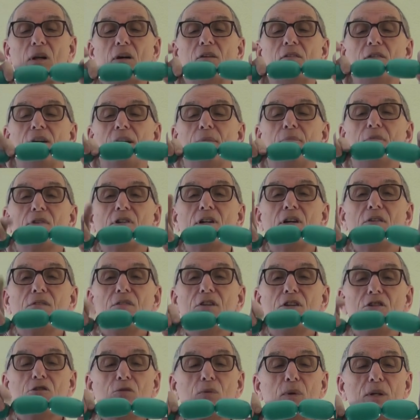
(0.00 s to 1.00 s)
Right, so
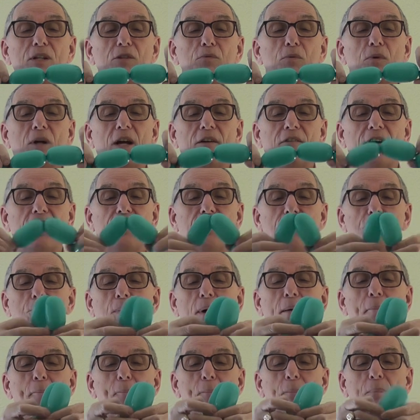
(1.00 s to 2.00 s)
this twist will go around this
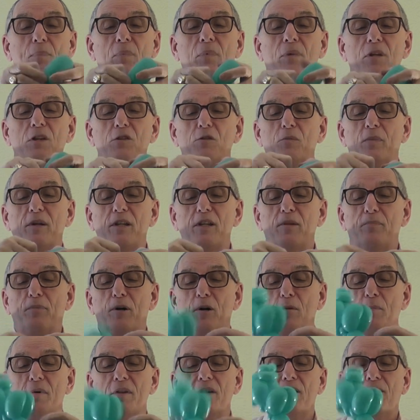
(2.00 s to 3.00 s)
one, this will be the
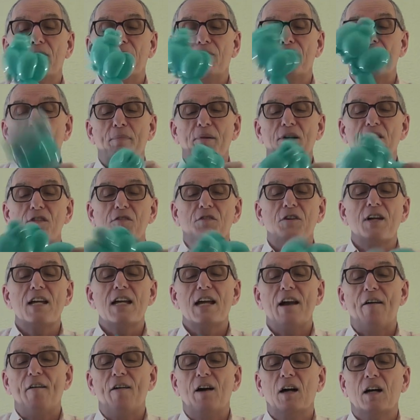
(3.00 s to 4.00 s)
bottom of the rabbit's
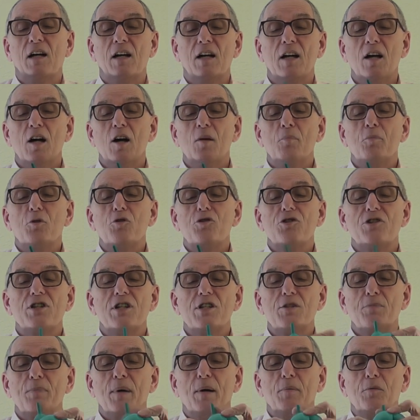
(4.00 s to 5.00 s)
feet. Push
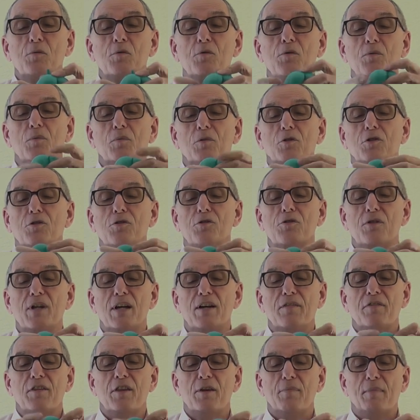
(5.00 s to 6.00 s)
this bubble through
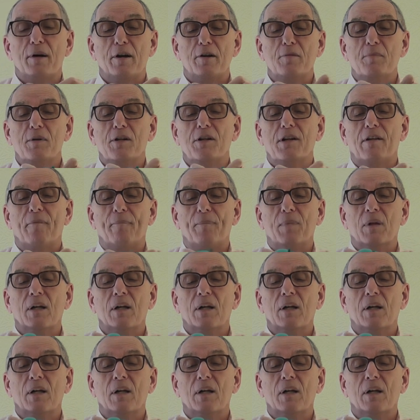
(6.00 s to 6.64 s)
there for the moment.